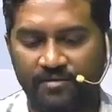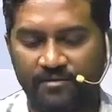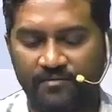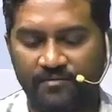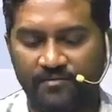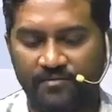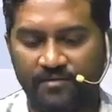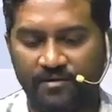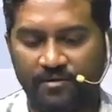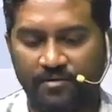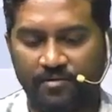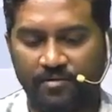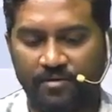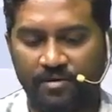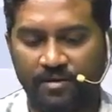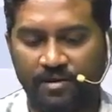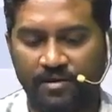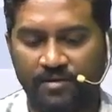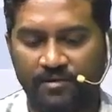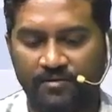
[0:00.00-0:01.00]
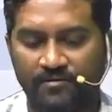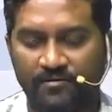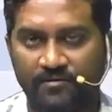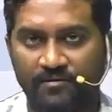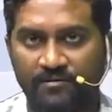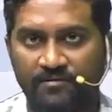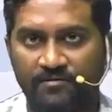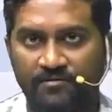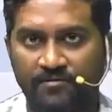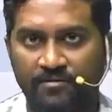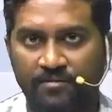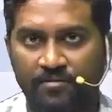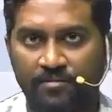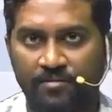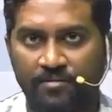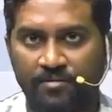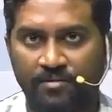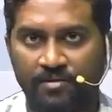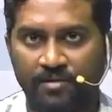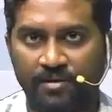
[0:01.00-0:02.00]
this is a chronic disease, so
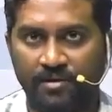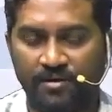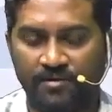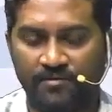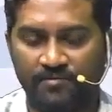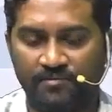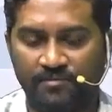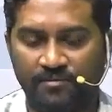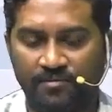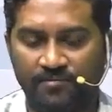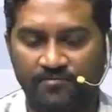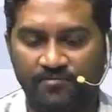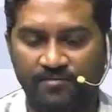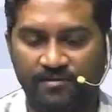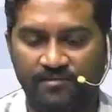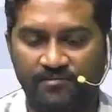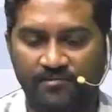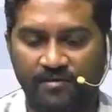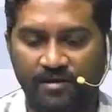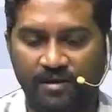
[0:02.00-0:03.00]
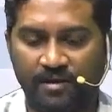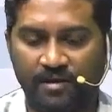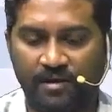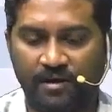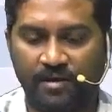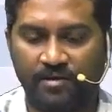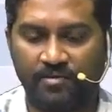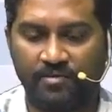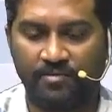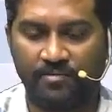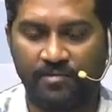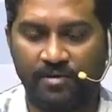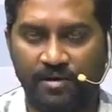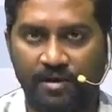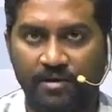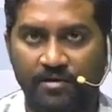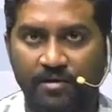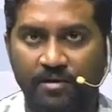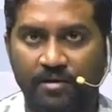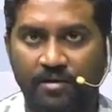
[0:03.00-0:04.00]
more eosinophils can
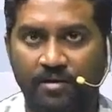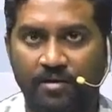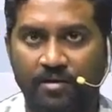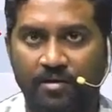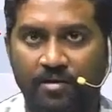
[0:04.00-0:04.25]
accumulate,